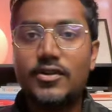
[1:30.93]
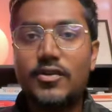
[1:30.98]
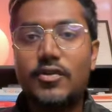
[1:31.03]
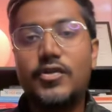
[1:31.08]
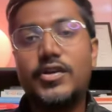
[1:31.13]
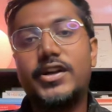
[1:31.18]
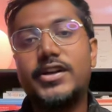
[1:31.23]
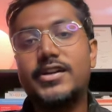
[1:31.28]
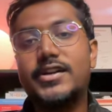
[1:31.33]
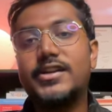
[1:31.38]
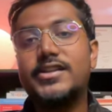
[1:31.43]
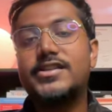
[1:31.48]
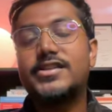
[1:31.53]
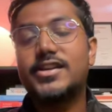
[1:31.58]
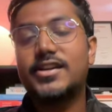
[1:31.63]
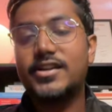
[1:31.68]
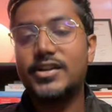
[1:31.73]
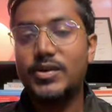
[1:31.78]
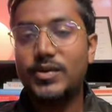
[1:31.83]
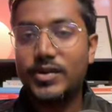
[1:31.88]
All right, let's
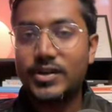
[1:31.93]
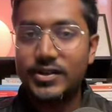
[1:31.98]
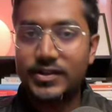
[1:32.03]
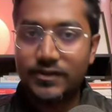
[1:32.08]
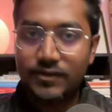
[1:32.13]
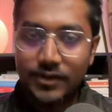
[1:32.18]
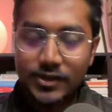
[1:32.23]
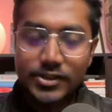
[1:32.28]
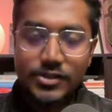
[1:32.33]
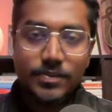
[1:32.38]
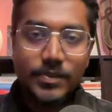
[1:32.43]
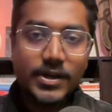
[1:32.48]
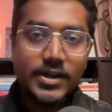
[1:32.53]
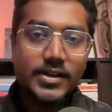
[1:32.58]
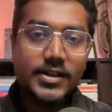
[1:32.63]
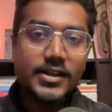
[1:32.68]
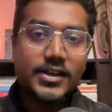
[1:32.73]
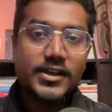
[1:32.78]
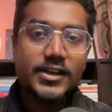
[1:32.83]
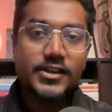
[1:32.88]
take a look at the first part.
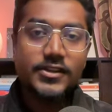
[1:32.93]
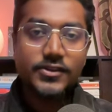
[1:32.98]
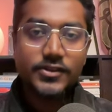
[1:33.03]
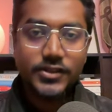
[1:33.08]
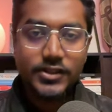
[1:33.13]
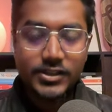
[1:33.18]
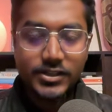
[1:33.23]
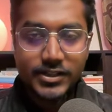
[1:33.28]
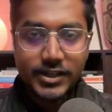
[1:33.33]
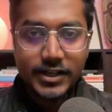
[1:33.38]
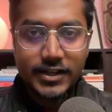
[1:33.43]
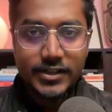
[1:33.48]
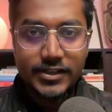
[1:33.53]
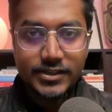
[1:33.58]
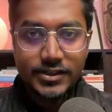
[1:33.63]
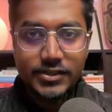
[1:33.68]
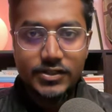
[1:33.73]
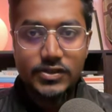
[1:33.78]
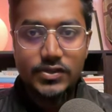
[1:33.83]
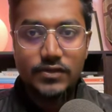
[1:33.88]
3
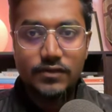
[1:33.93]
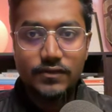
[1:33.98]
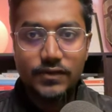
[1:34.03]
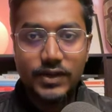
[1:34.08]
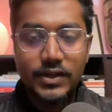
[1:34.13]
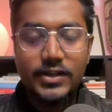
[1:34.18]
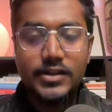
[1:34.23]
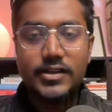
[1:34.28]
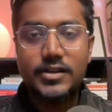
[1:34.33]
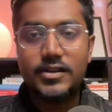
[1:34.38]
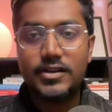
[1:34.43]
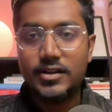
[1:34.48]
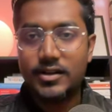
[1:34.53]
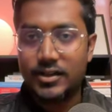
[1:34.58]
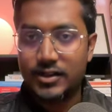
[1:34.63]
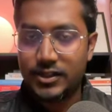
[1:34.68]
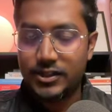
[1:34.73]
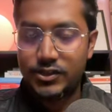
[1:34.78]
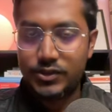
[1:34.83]
strategies to filter learning